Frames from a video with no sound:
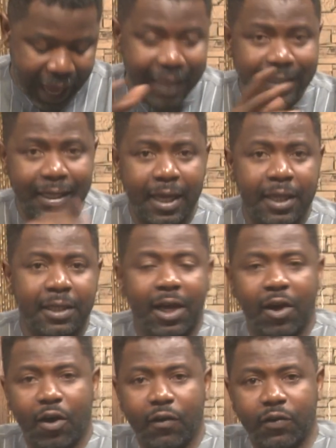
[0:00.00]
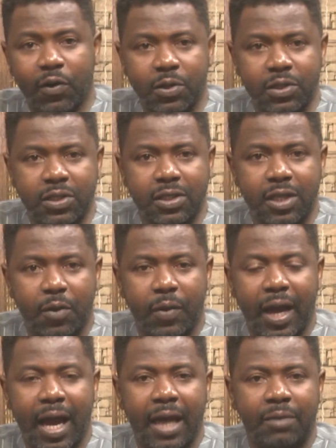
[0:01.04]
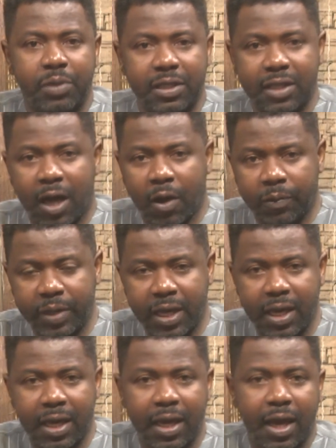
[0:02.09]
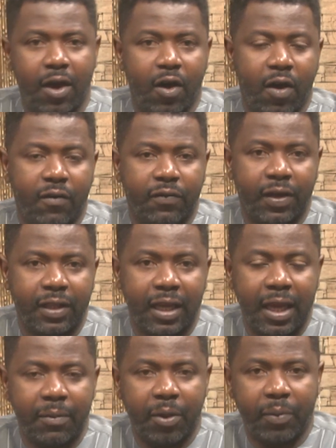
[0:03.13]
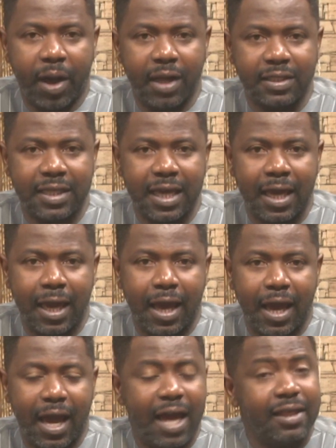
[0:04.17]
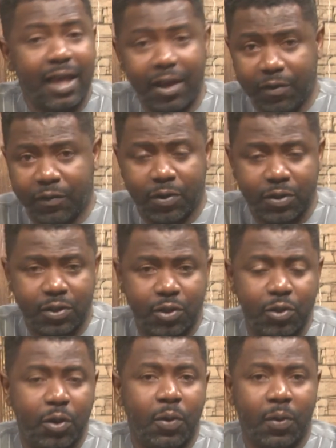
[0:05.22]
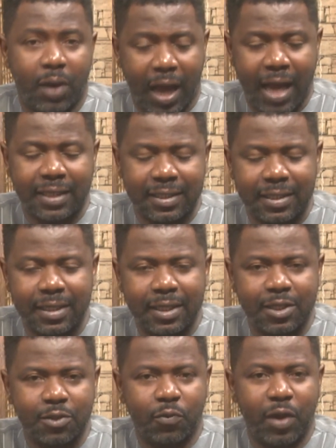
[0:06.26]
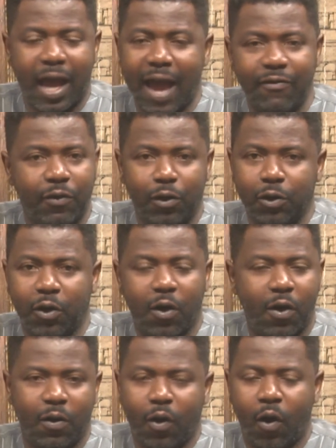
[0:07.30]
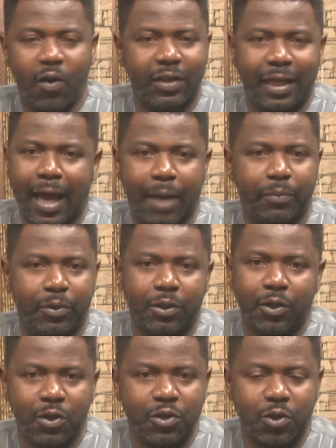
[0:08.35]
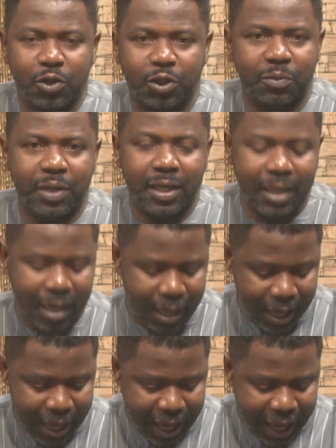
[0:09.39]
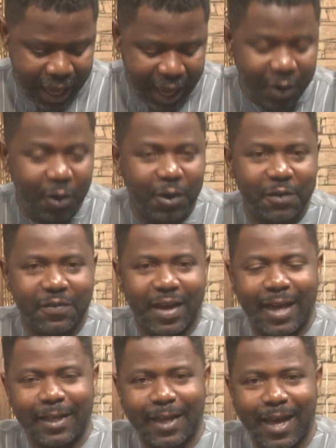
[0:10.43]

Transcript: And then, of course, we had Peter Obi of the Labour Party. And then, of course, as it is, I followed all that happened on social media and all of that.